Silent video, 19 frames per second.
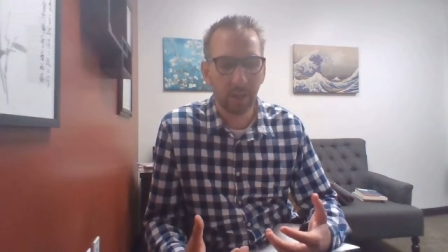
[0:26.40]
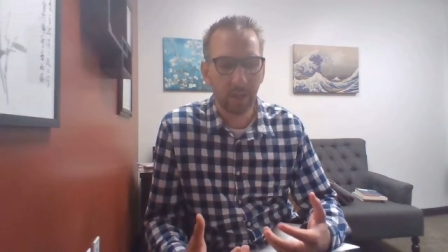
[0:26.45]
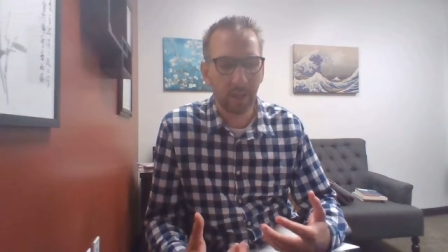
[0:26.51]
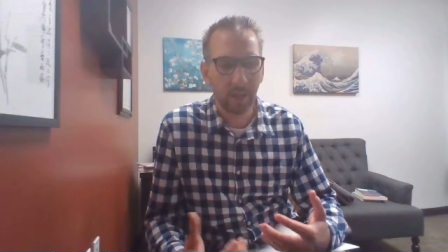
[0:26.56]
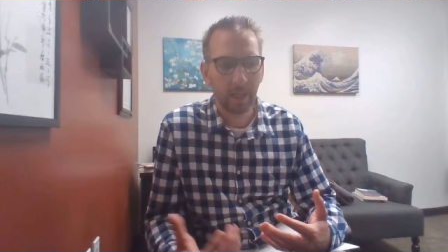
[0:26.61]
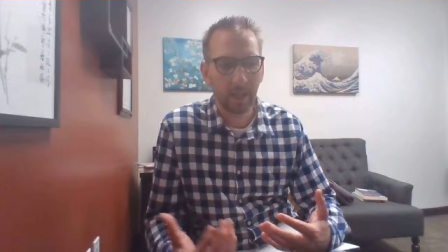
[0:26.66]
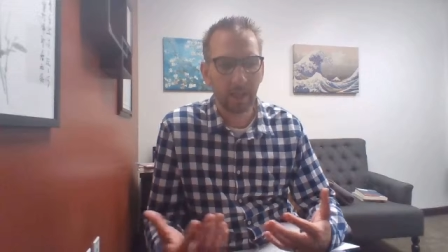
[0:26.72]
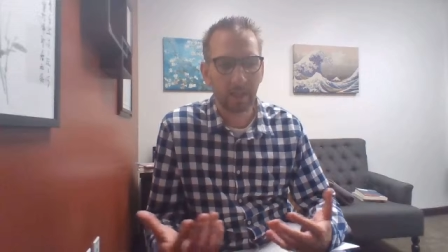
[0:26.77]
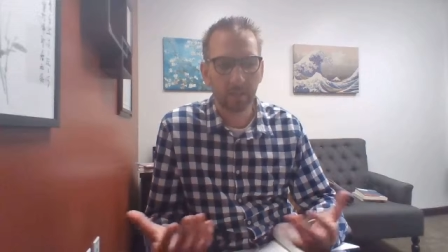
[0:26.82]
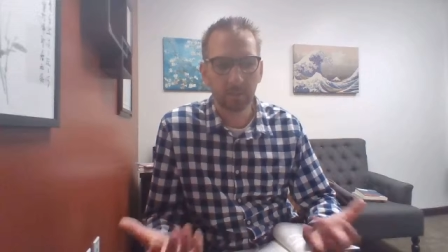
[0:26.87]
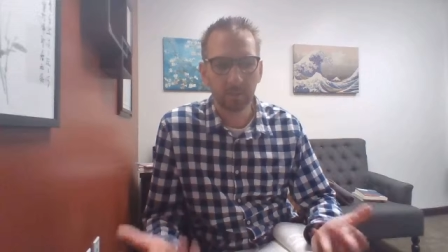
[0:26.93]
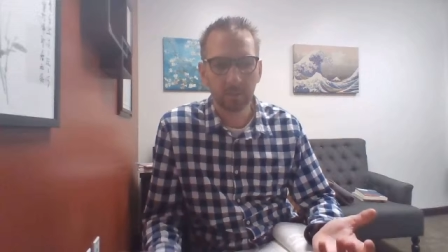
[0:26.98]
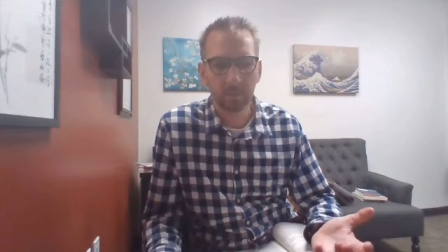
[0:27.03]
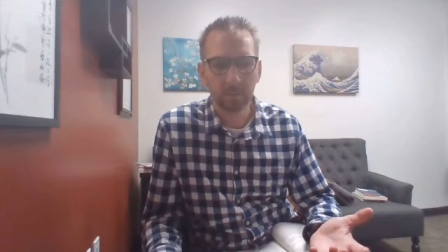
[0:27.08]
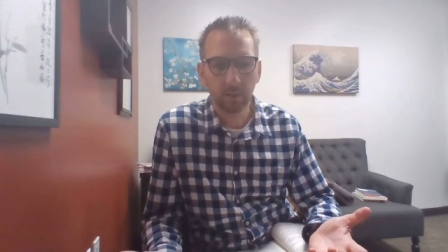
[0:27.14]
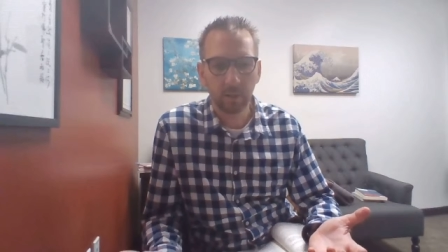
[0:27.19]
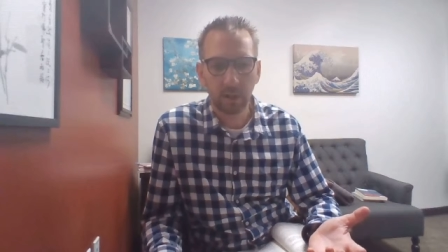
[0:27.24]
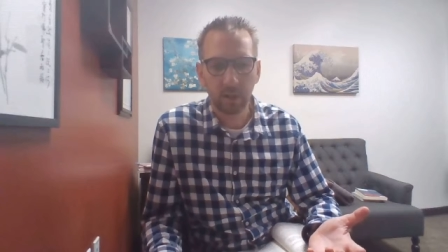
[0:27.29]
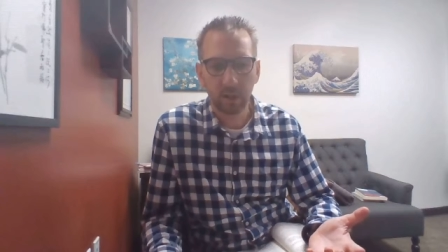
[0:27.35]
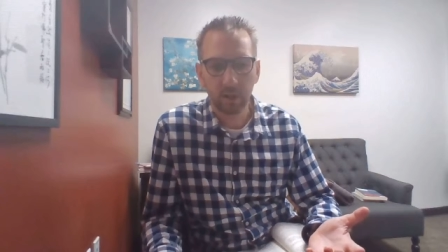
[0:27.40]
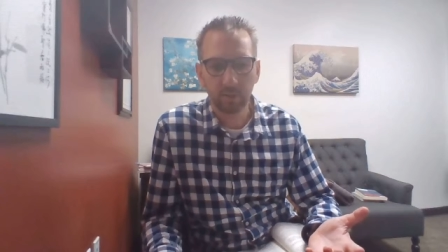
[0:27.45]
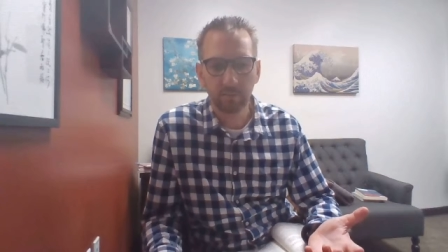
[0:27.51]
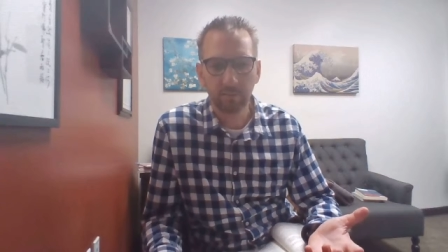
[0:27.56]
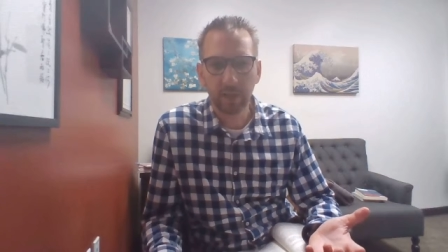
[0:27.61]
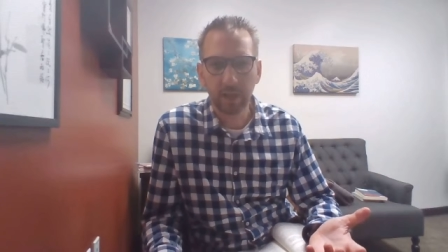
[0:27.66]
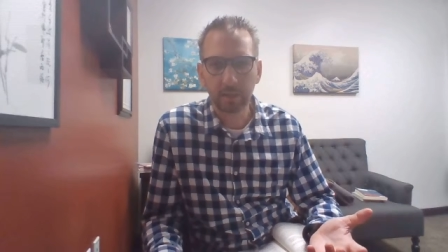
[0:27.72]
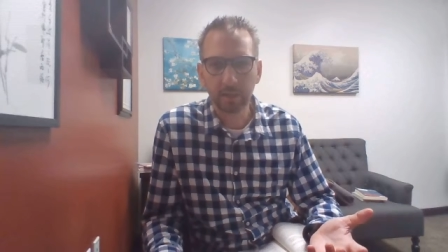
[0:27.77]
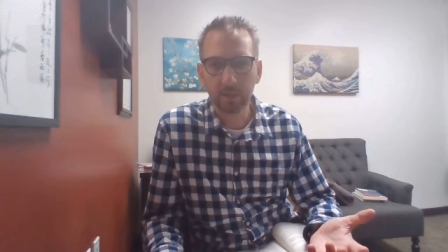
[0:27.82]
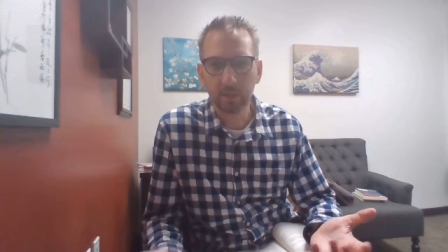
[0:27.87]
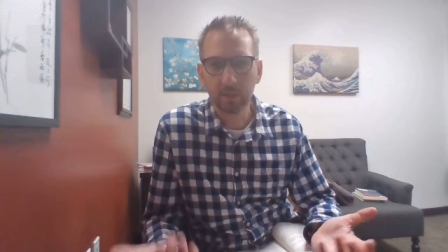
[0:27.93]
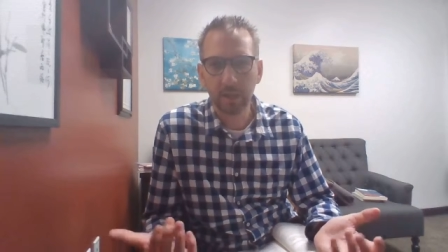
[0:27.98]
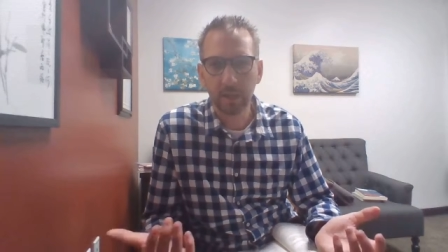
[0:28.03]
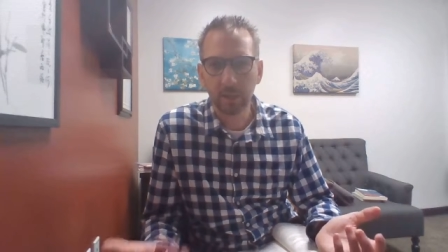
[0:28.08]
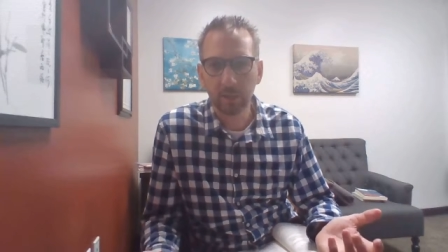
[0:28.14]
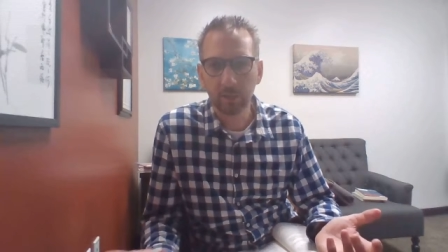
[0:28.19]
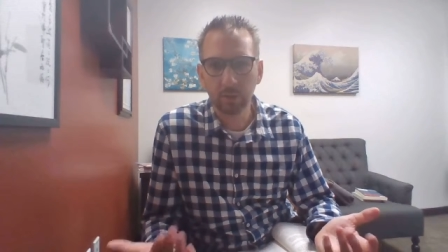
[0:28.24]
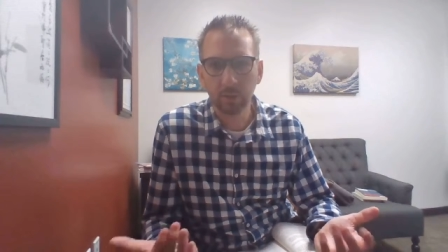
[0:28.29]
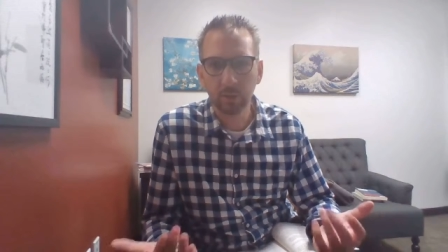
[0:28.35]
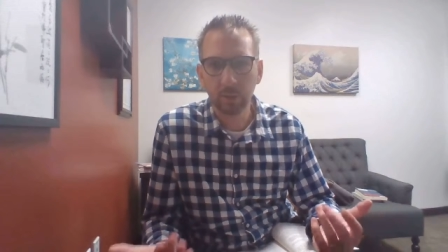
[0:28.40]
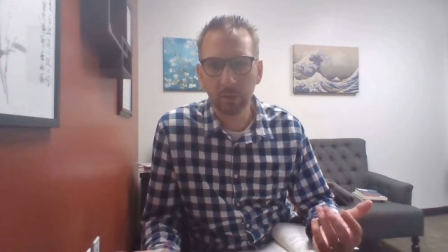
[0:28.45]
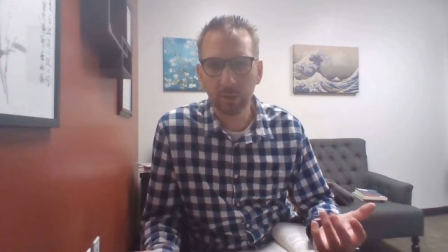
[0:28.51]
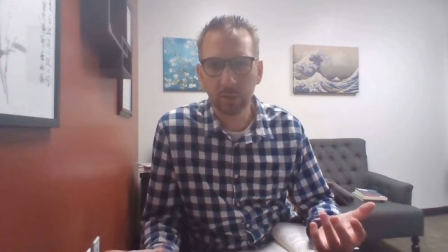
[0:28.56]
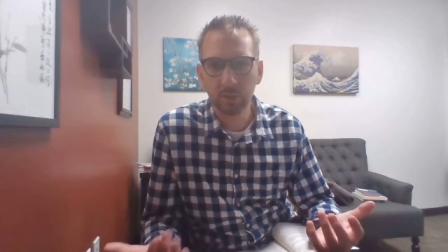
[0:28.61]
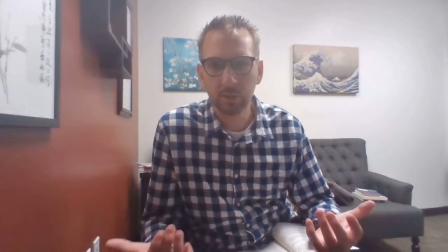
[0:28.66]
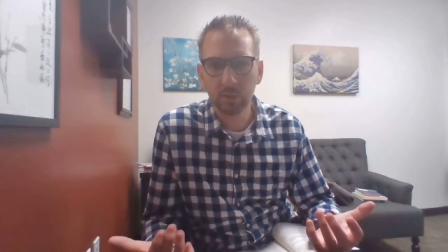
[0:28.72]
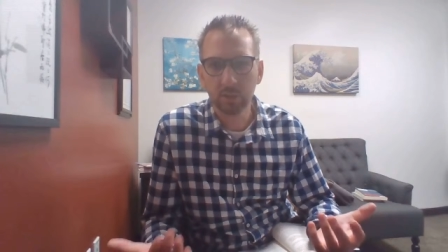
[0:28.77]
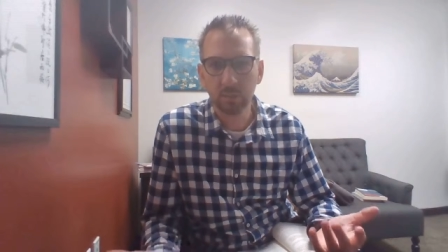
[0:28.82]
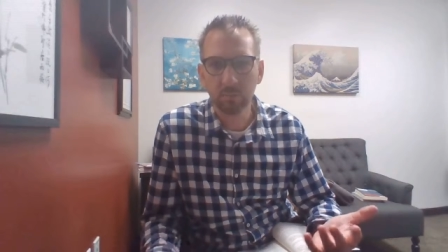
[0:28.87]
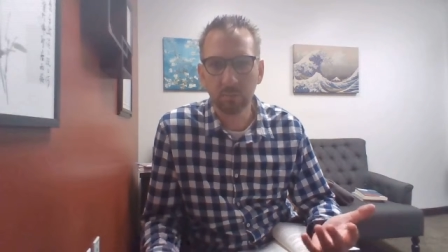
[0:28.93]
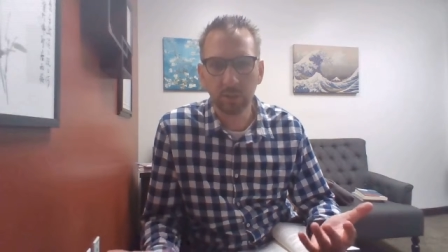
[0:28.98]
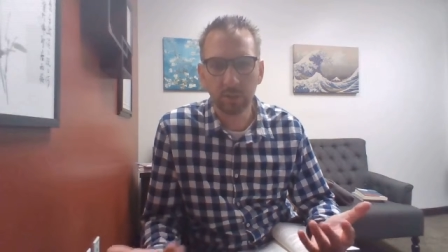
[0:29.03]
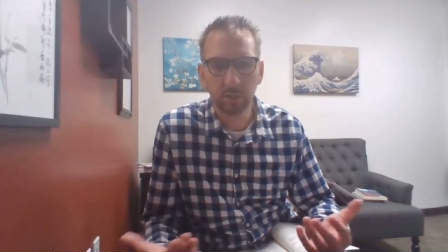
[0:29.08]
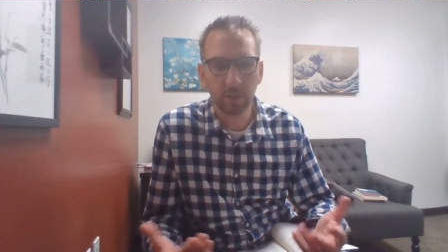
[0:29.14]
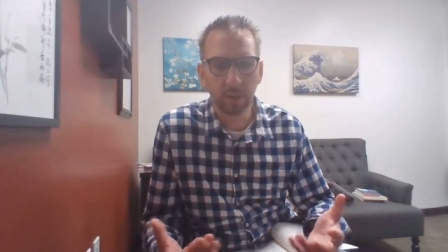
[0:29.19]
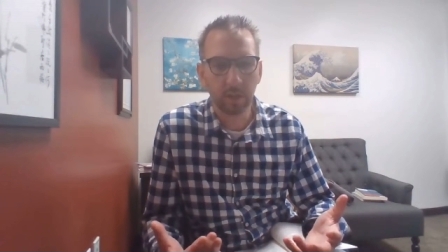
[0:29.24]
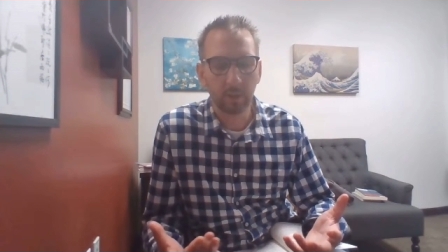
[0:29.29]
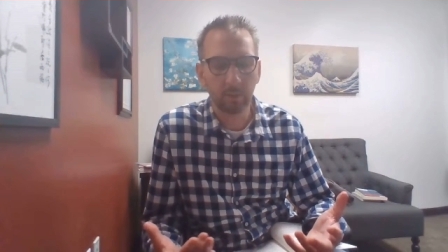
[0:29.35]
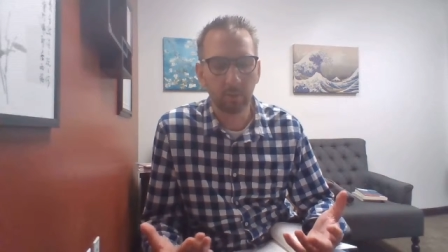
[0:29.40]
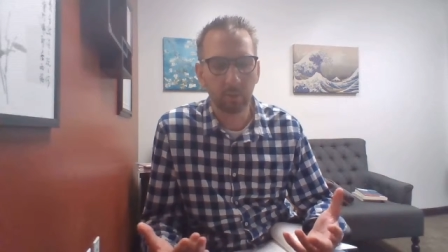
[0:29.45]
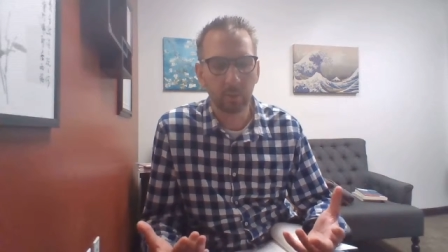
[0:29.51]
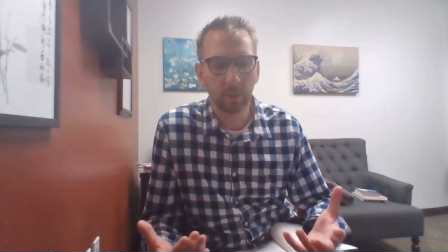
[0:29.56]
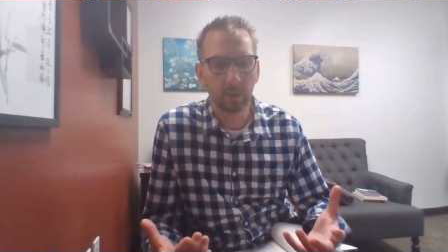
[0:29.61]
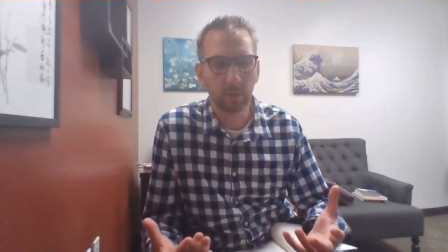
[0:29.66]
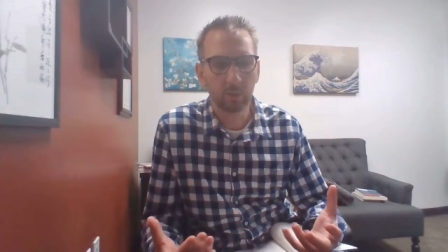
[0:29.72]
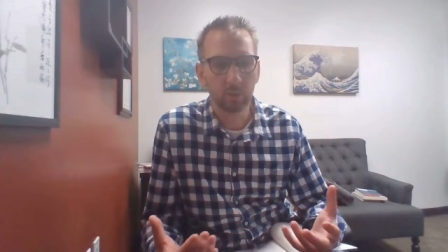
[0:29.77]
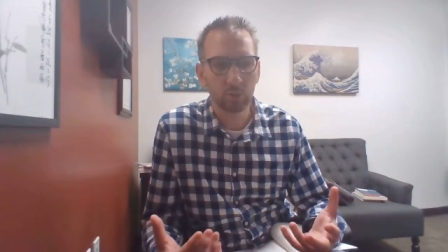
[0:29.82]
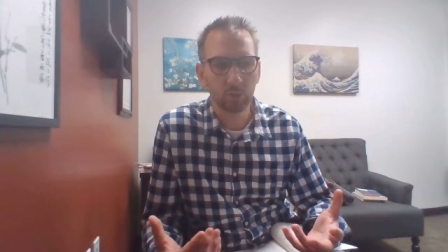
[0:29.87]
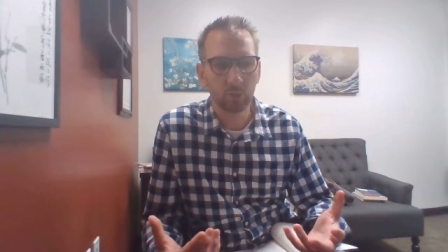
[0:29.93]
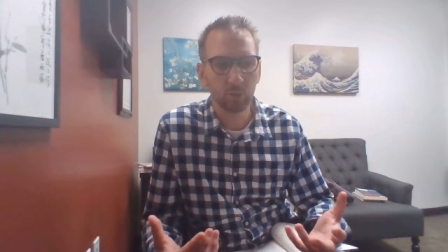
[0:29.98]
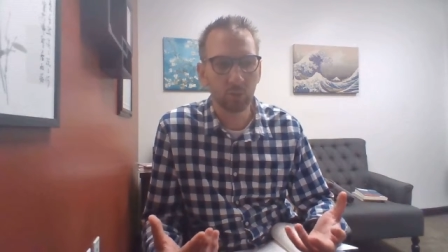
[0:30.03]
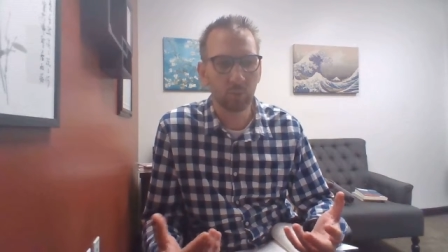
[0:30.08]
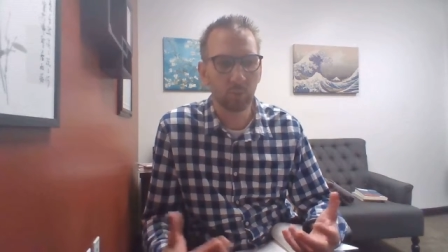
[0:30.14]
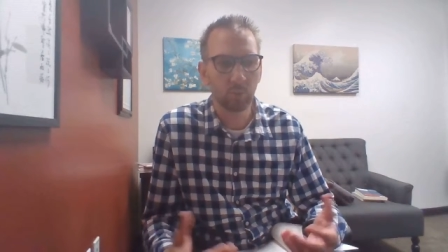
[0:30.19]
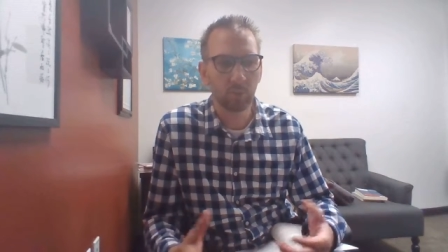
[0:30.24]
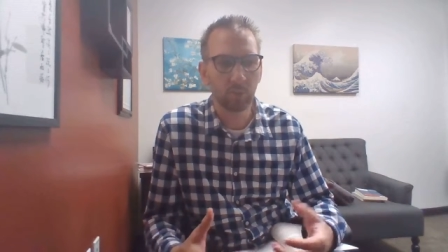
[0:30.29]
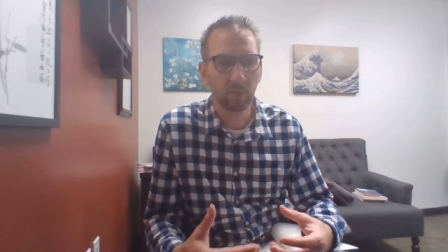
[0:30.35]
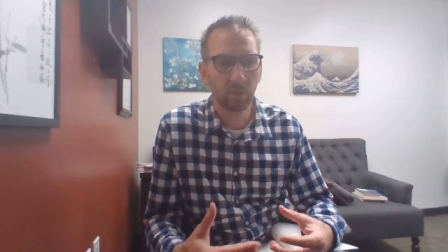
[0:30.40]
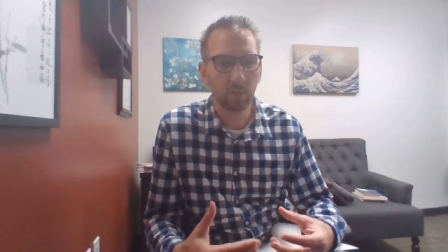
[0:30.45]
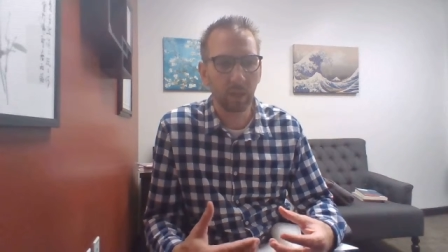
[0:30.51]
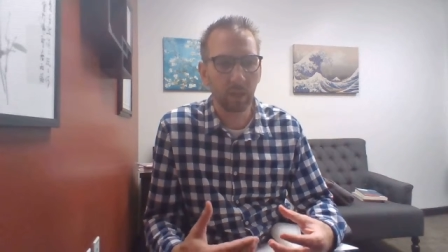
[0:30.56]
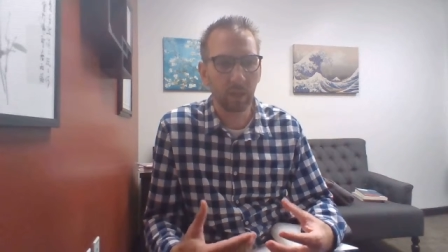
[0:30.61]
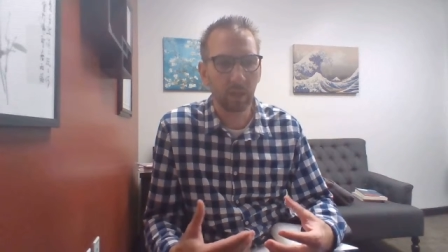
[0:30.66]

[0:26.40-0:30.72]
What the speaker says: and the fact is that integration is something that we can do with